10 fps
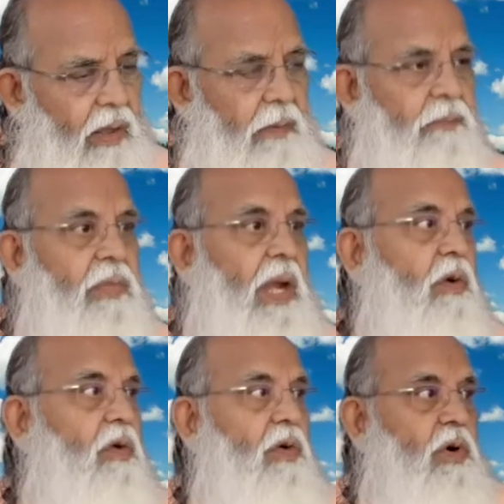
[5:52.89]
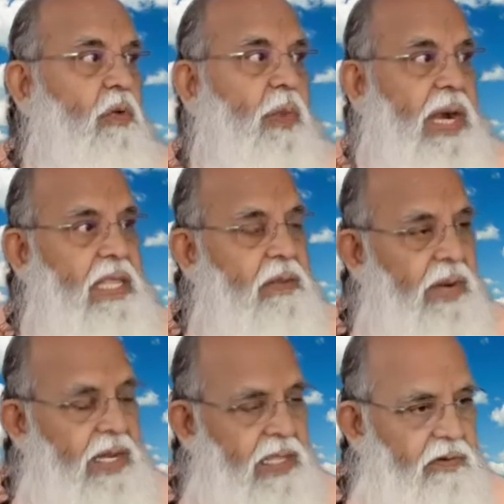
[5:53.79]
I don't want to
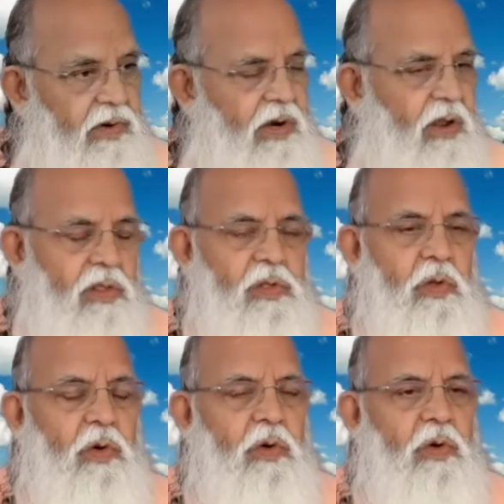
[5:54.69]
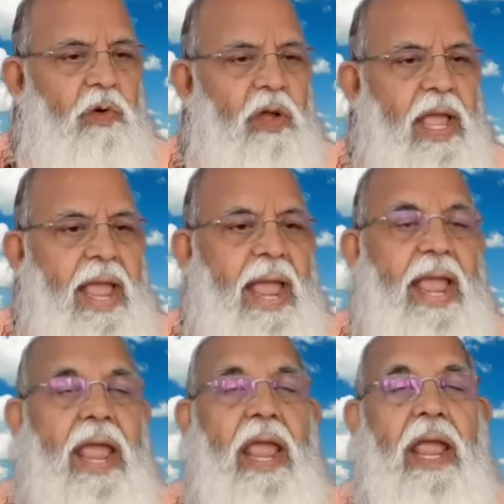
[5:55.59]
participate in the world also.
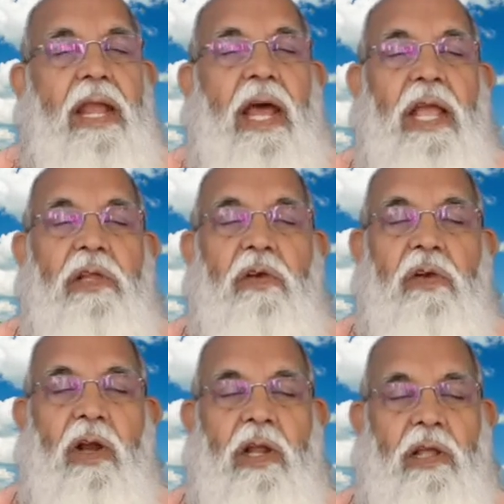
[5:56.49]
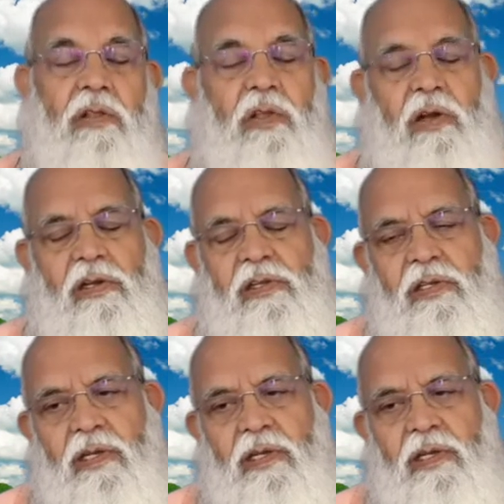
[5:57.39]
And I should not have thoughts.